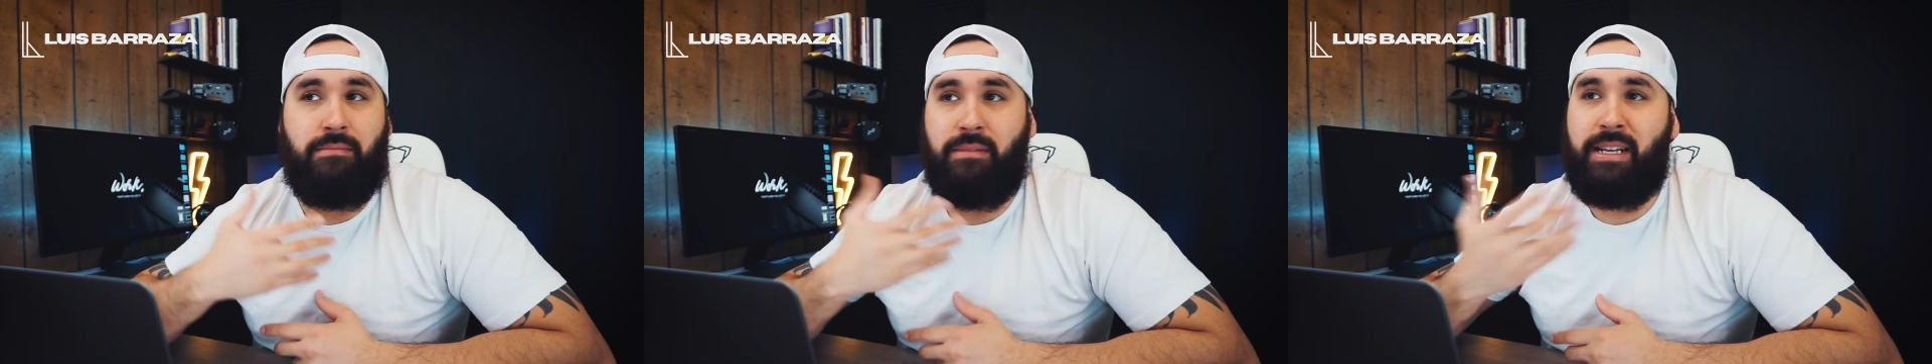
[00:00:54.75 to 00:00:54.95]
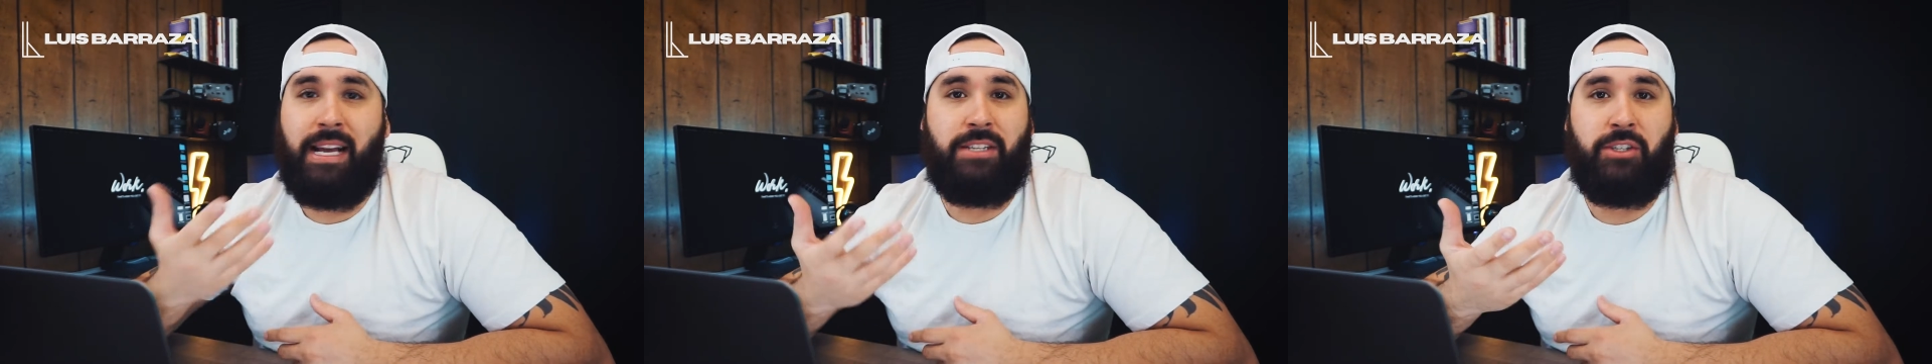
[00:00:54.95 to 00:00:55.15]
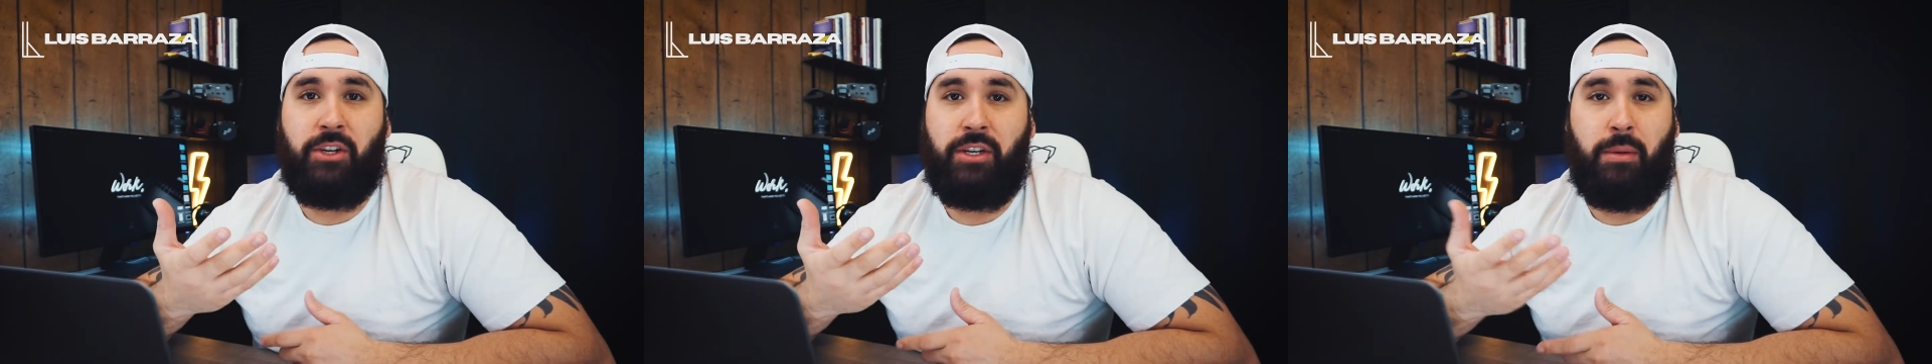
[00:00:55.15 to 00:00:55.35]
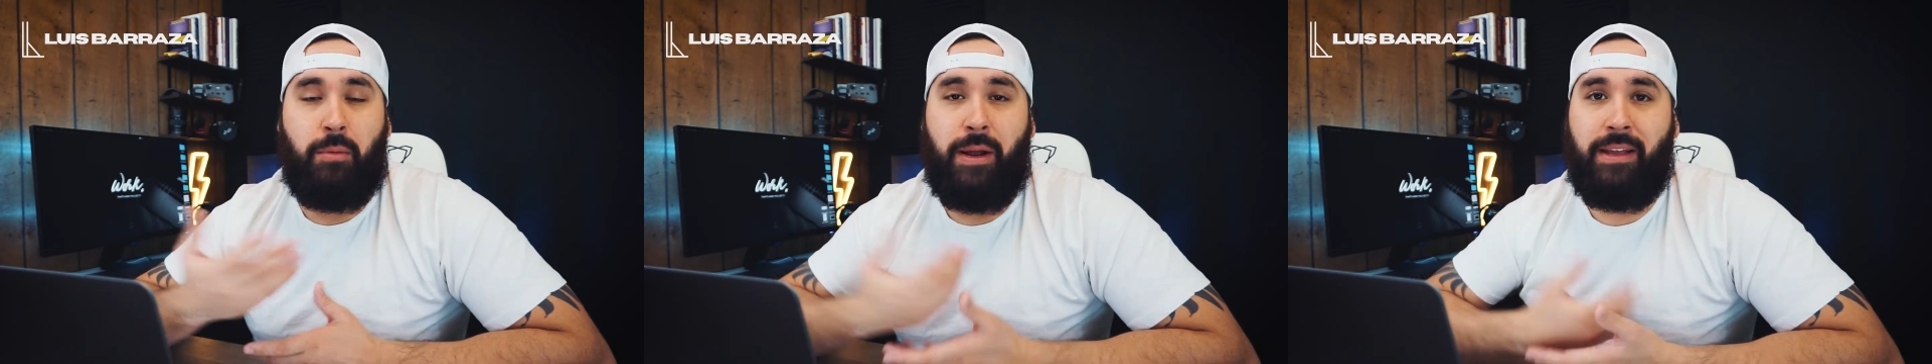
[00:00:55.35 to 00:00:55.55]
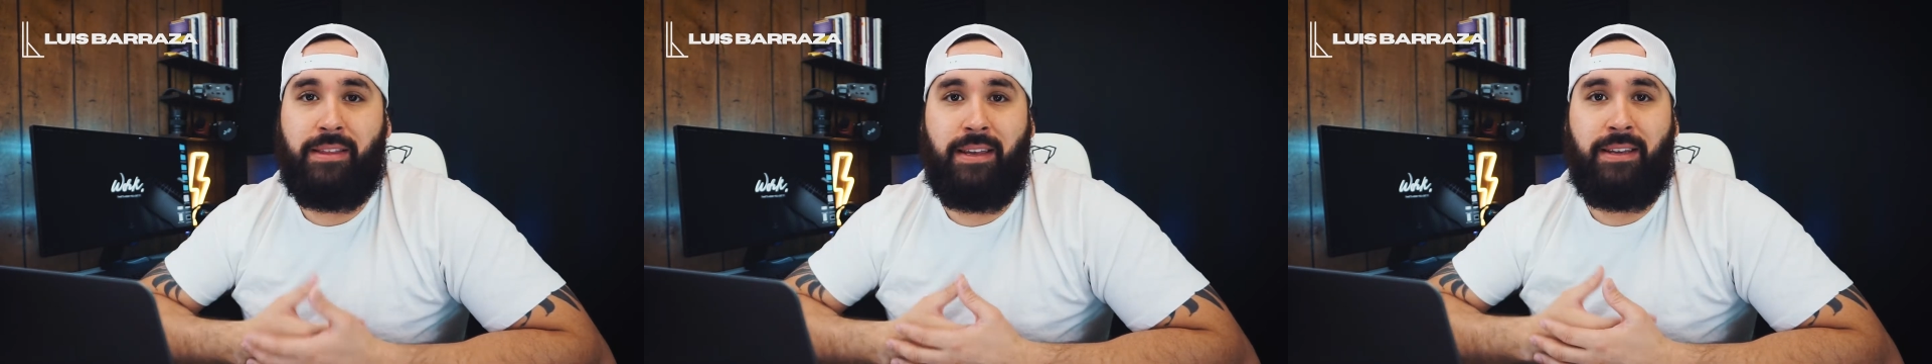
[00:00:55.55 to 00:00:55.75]
Guests are gonna
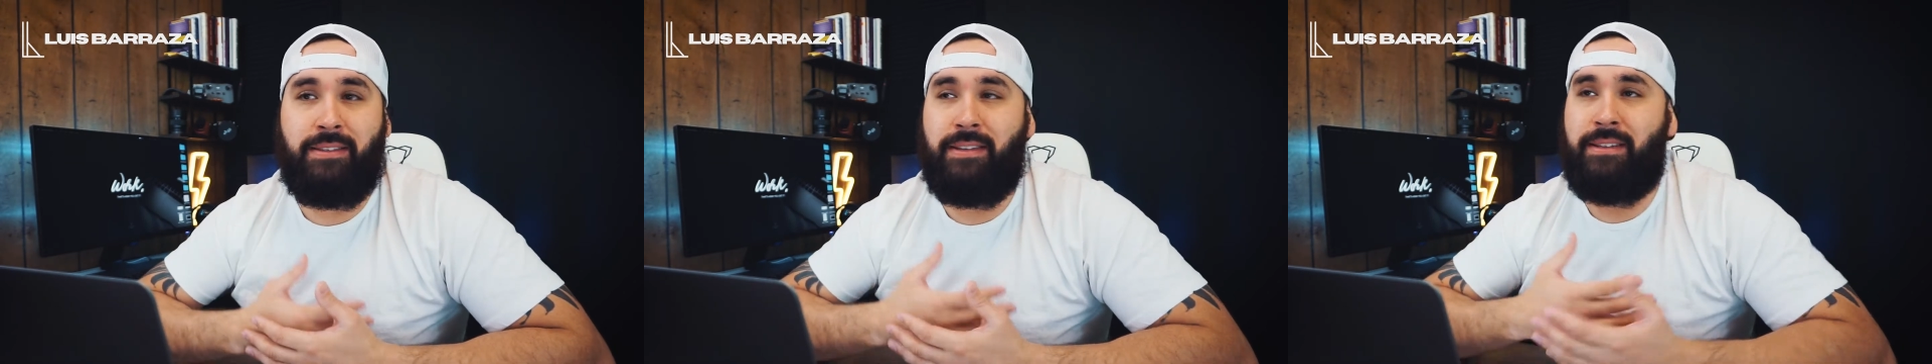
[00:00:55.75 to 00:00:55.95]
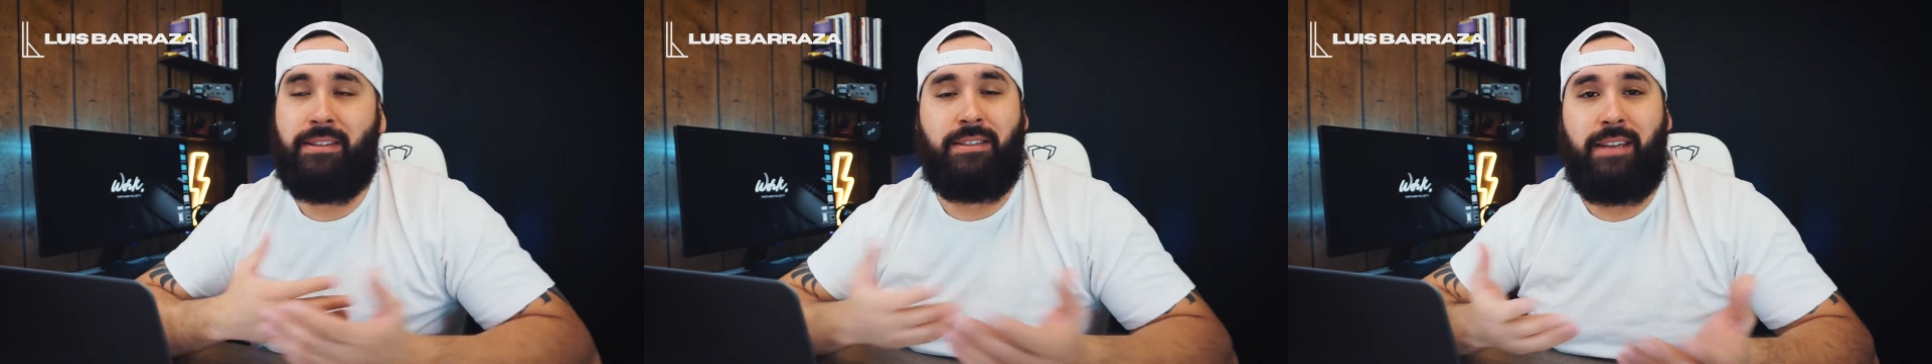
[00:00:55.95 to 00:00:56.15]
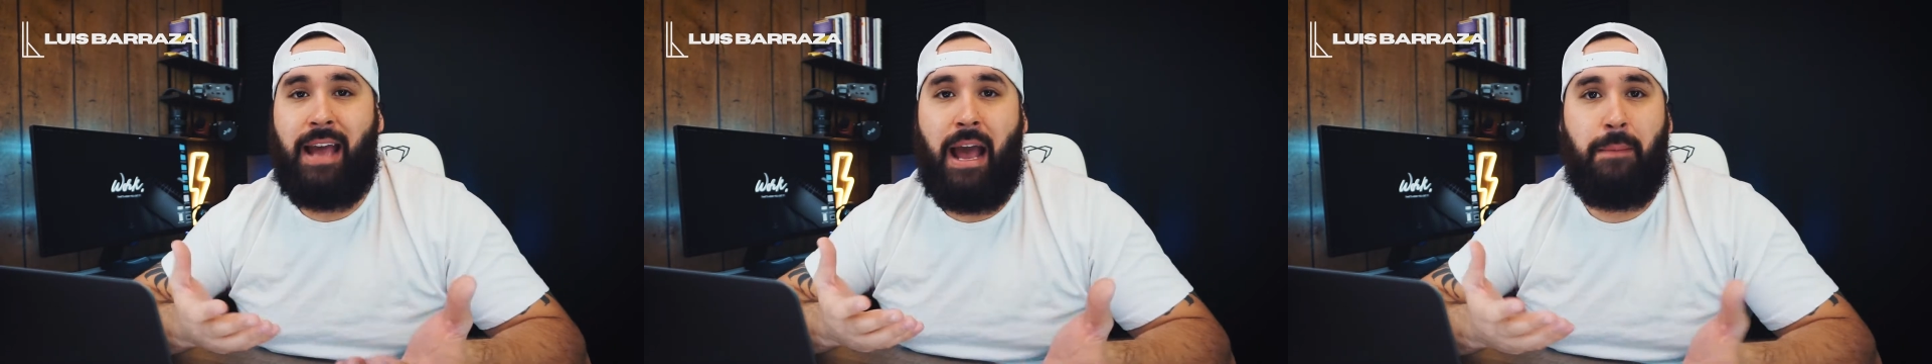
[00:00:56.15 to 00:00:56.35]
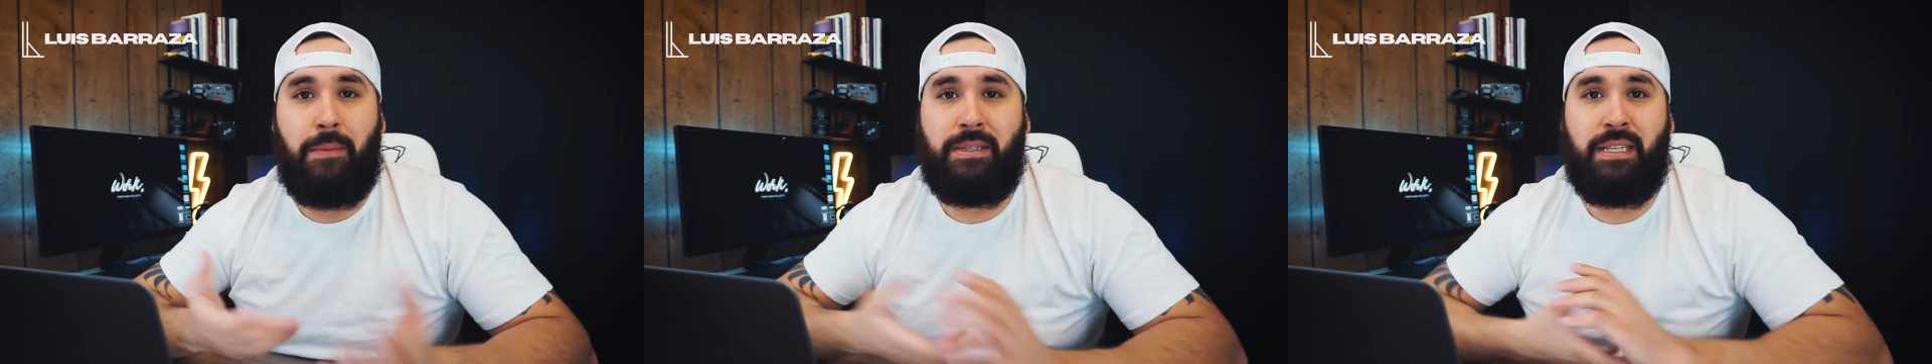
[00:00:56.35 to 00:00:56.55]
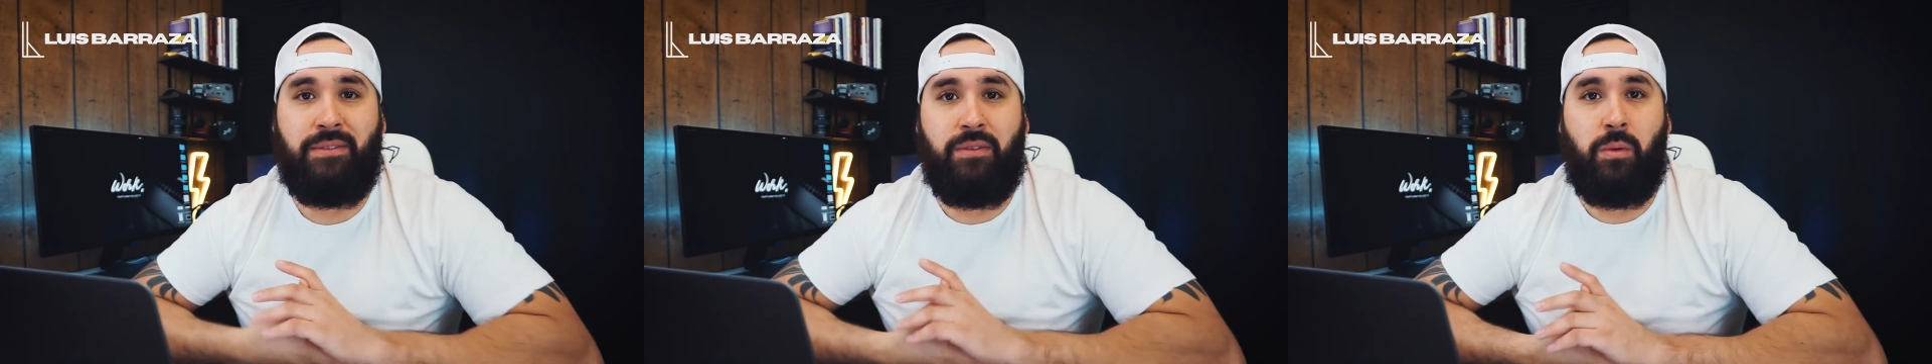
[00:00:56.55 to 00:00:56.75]
break things and it
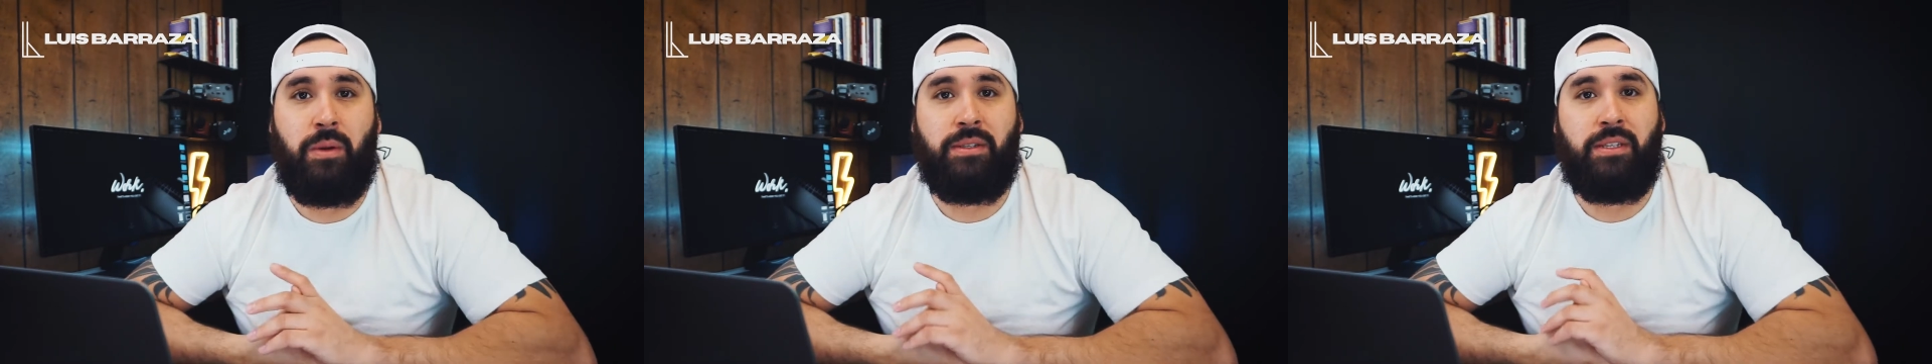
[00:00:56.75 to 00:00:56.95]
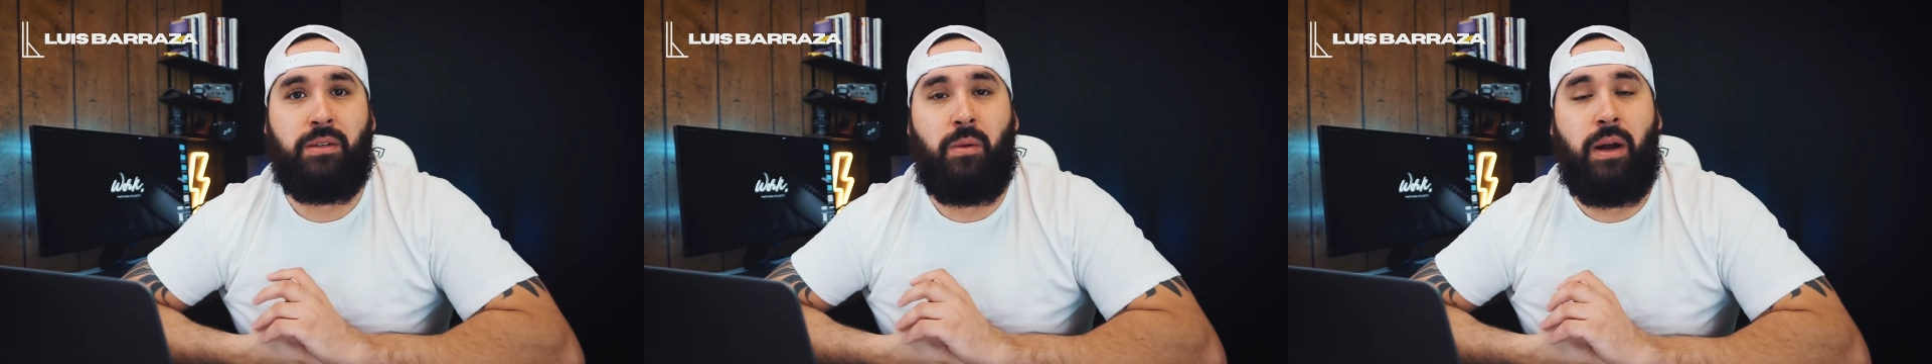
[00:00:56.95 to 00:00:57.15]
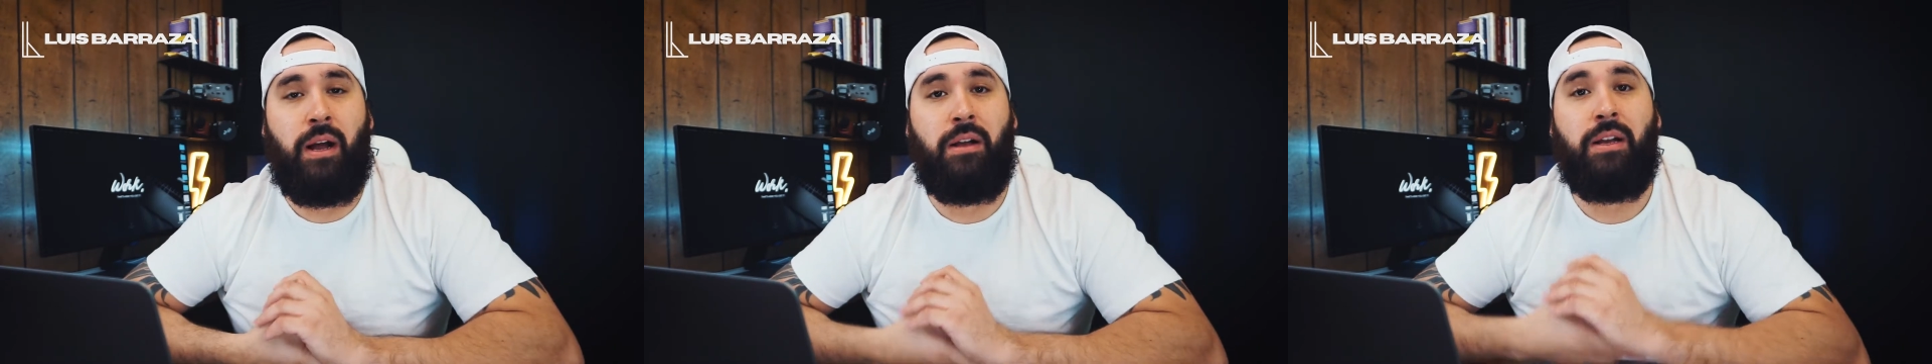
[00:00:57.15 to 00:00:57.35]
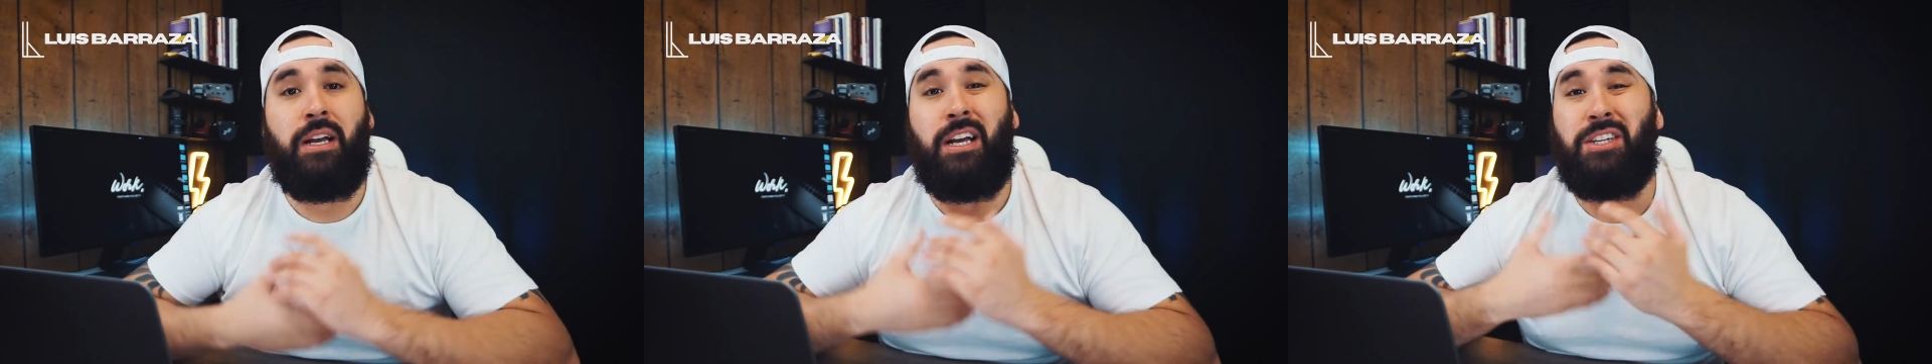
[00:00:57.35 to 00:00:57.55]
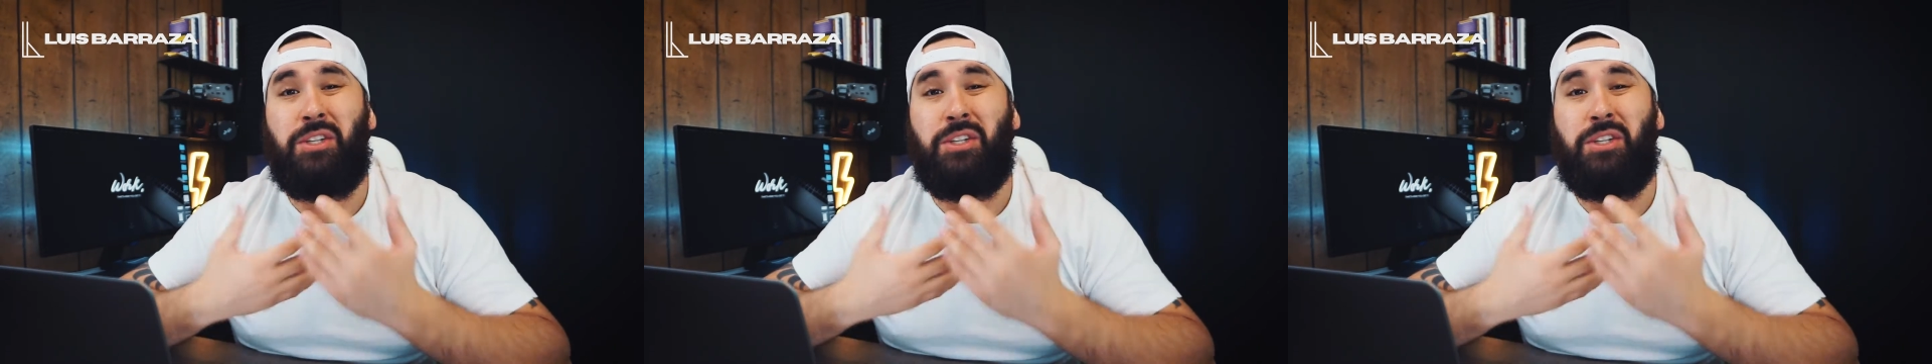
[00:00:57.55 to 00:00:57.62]
happens every once in a while.